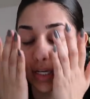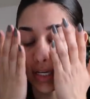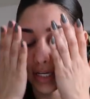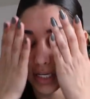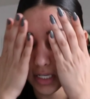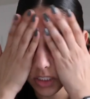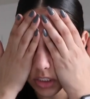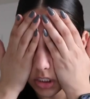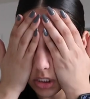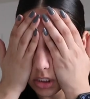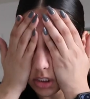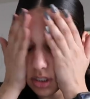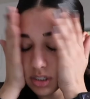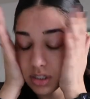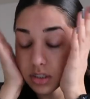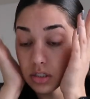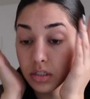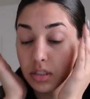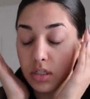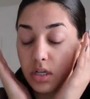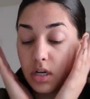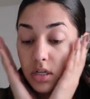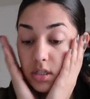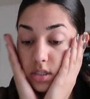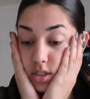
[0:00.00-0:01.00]
It just
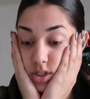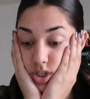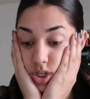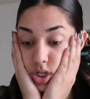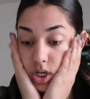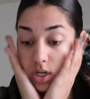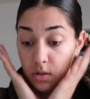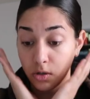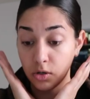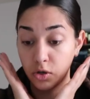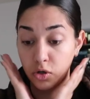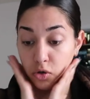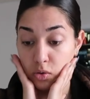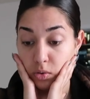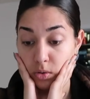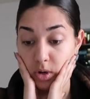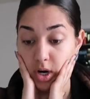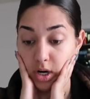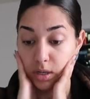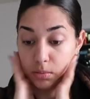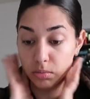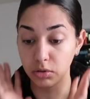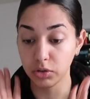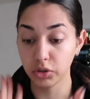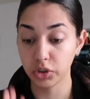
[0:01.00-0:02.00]
does an
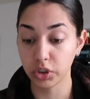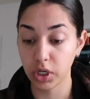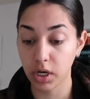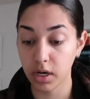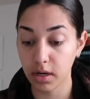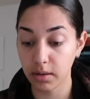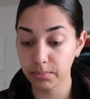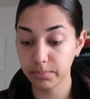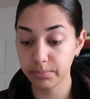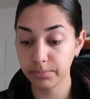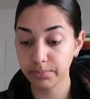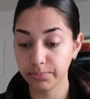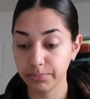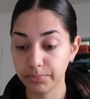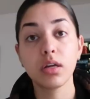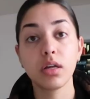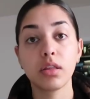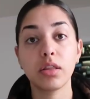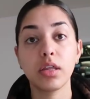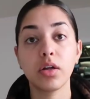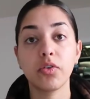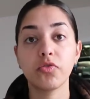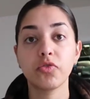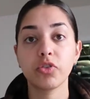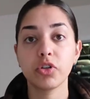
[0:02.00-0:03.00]
incredible job.
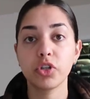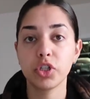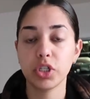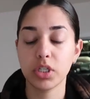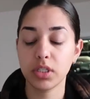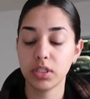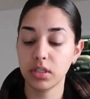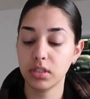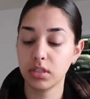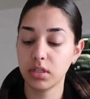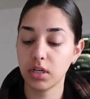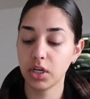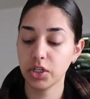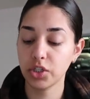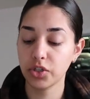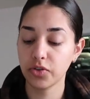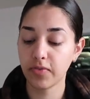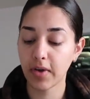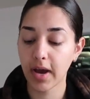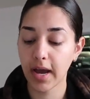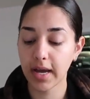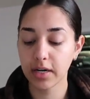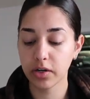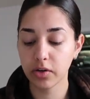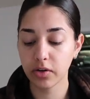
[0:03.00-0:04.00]
Then for just a touch
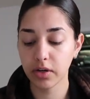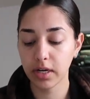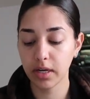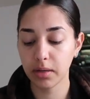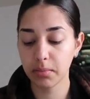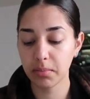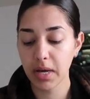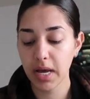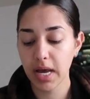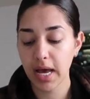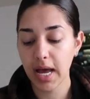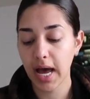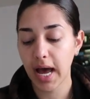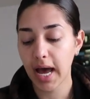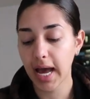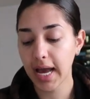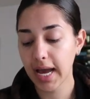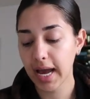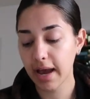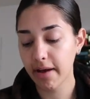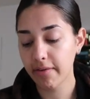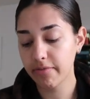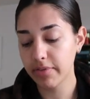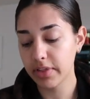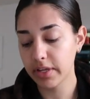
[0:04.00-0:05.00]
of eye cream, I
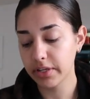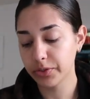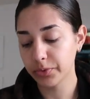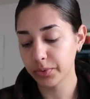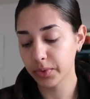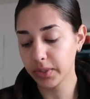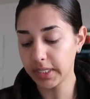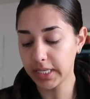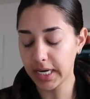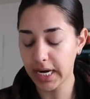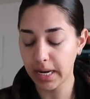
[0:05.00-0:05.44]
have this one